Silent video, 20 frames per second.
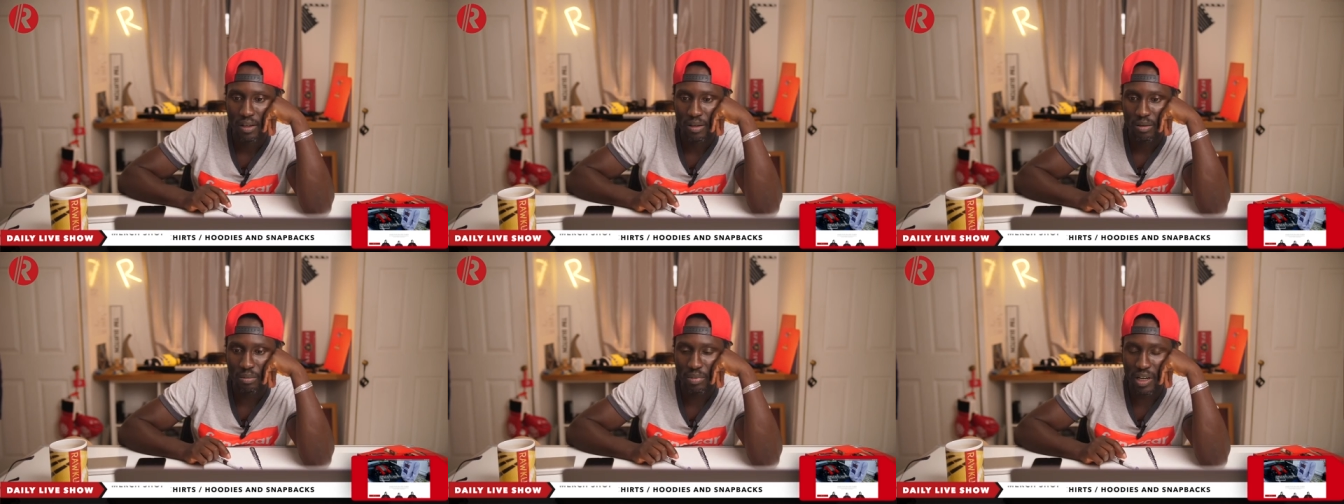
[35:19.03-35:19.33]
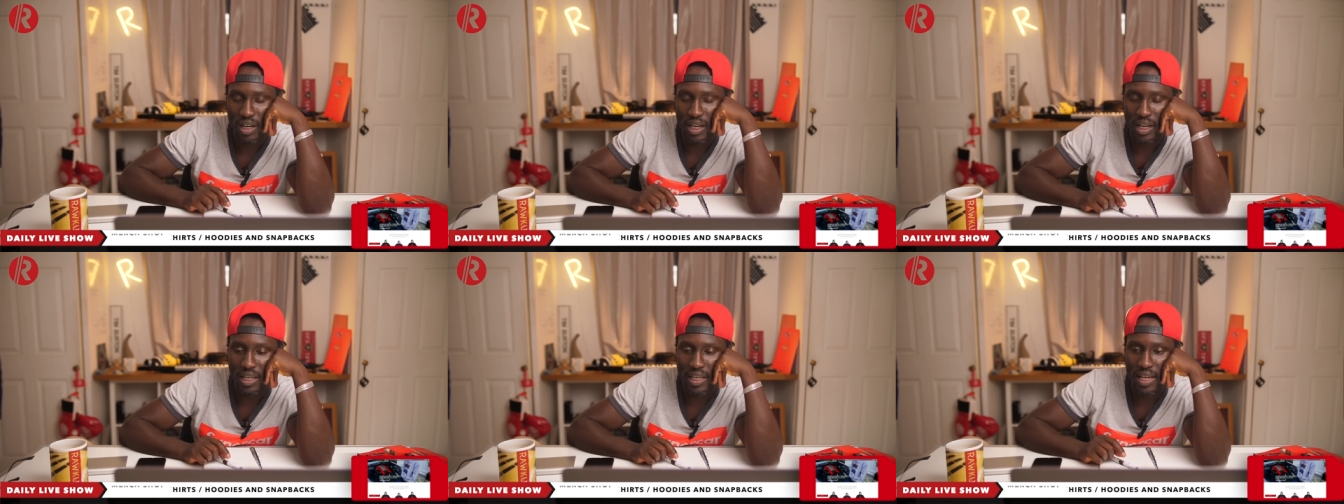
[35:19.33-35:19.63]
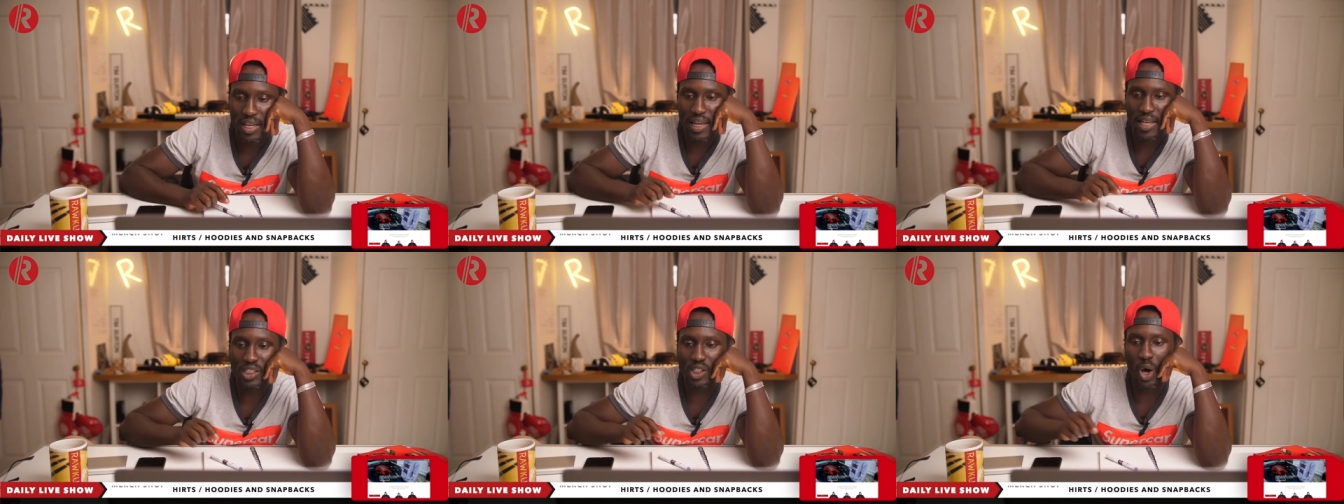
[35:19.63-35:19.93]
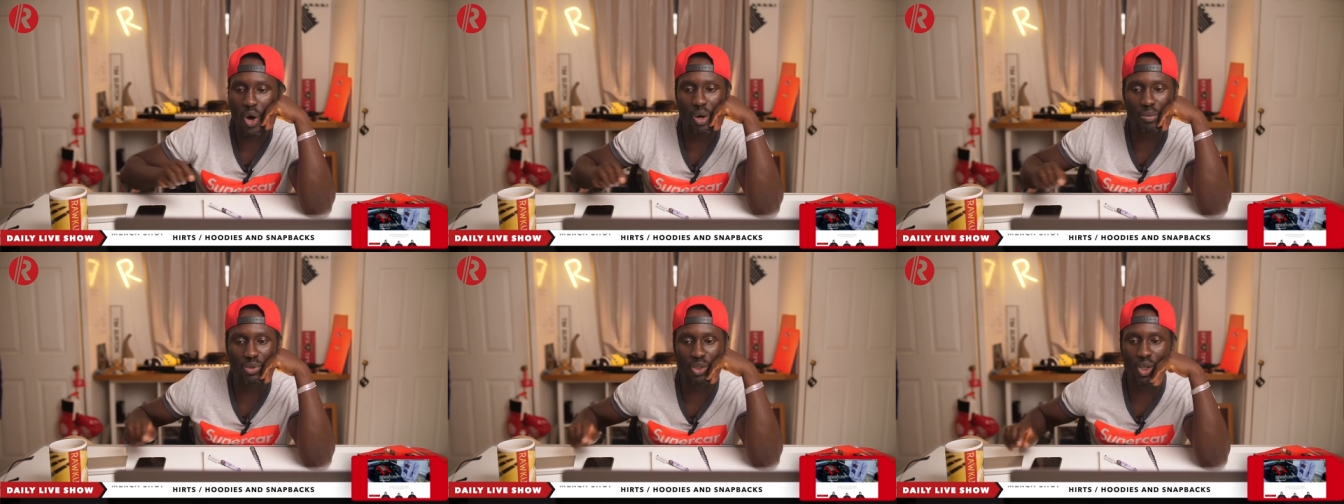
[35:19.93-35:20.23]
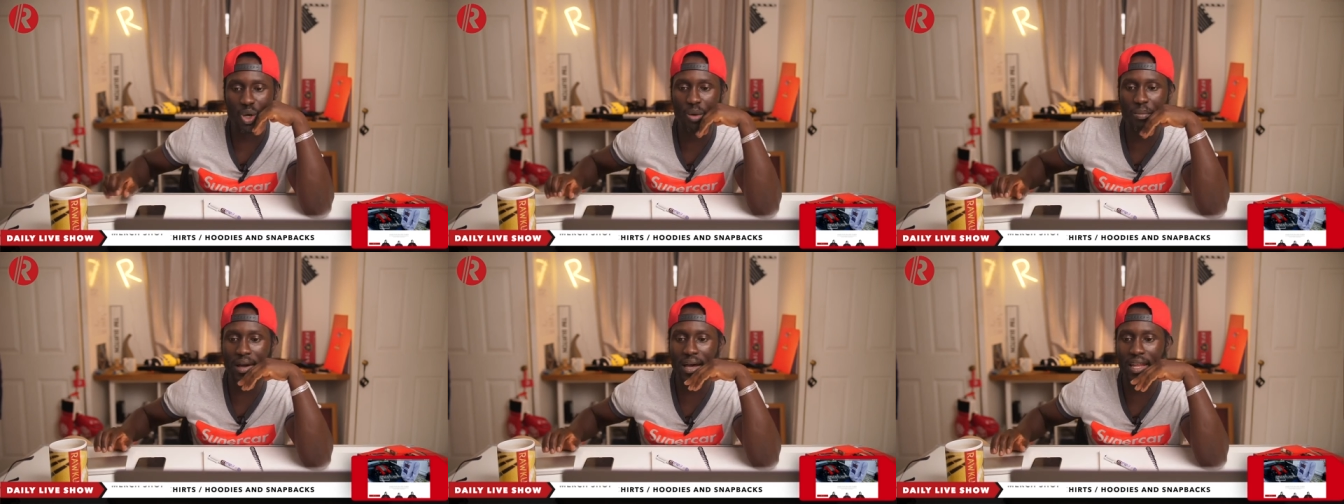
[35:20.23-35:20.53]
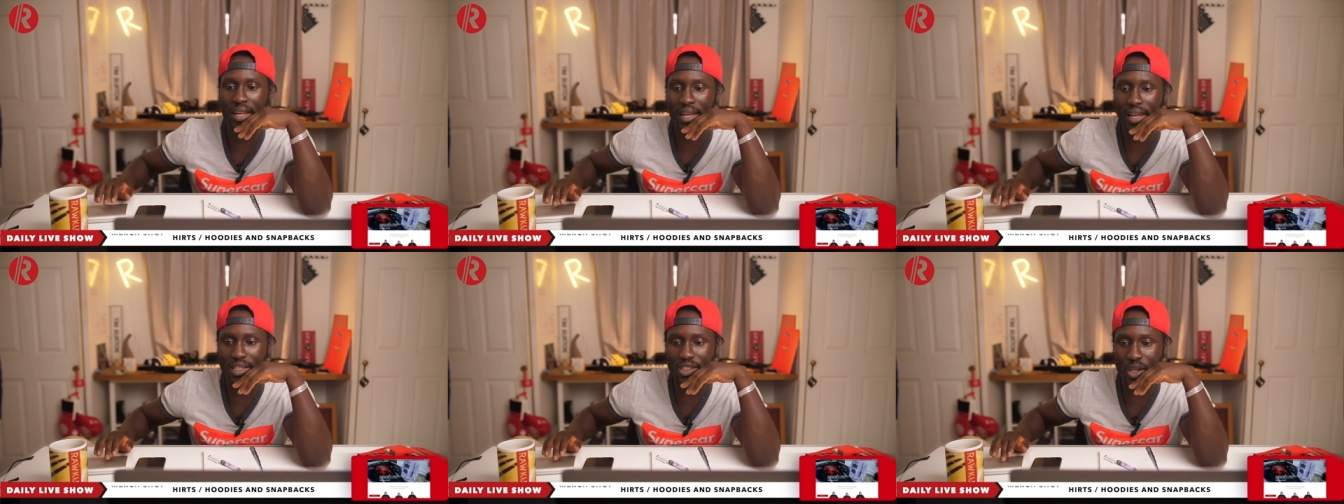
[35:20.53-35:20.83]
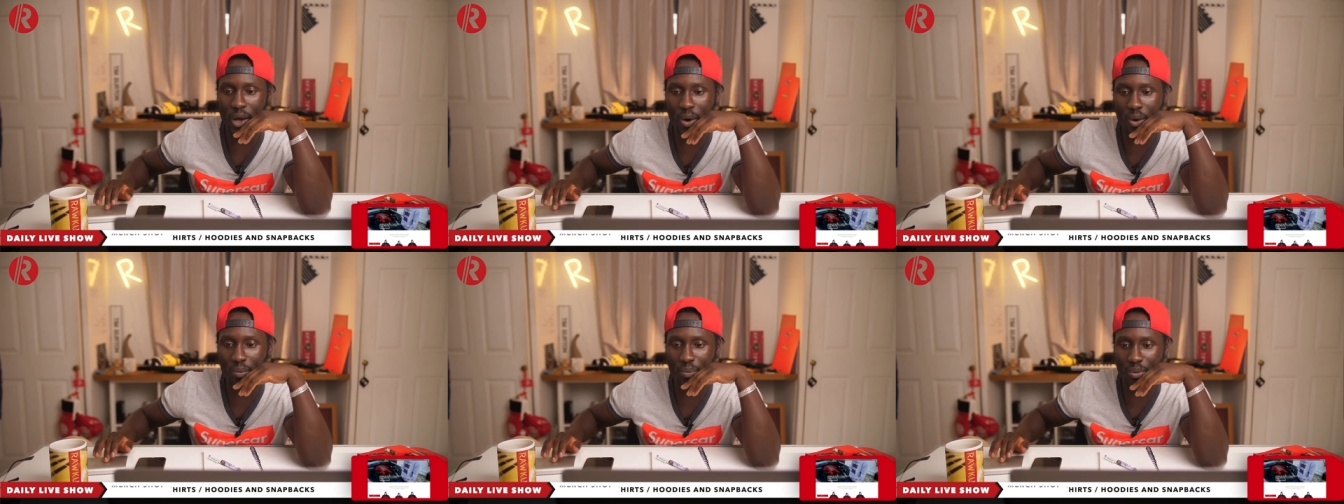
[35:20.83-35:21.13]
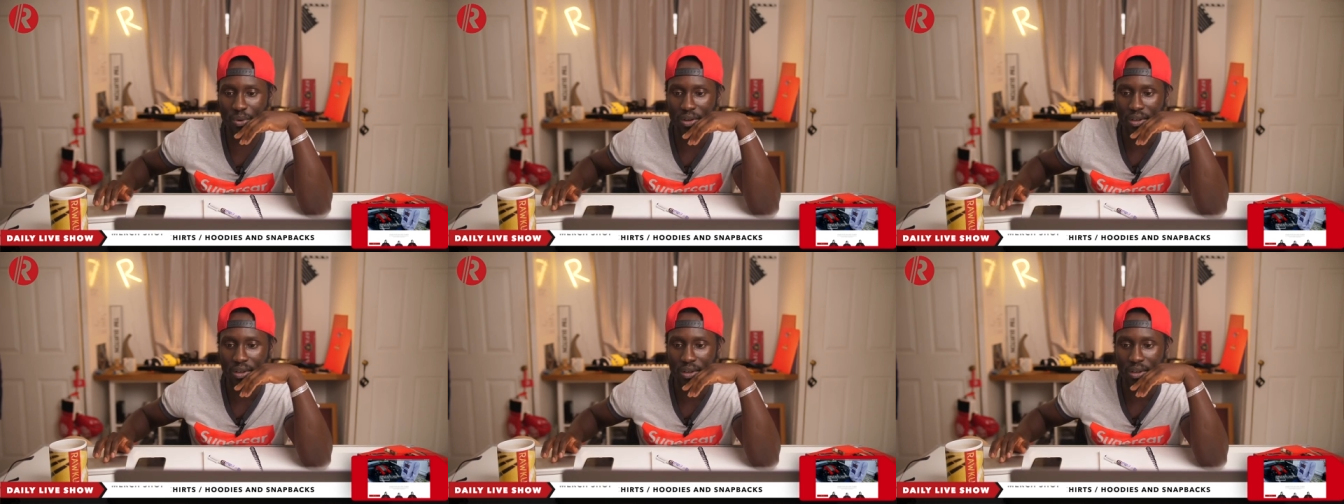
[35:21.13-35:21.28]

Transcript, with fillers: But uh, yeah, let's hope so, man. Let's hope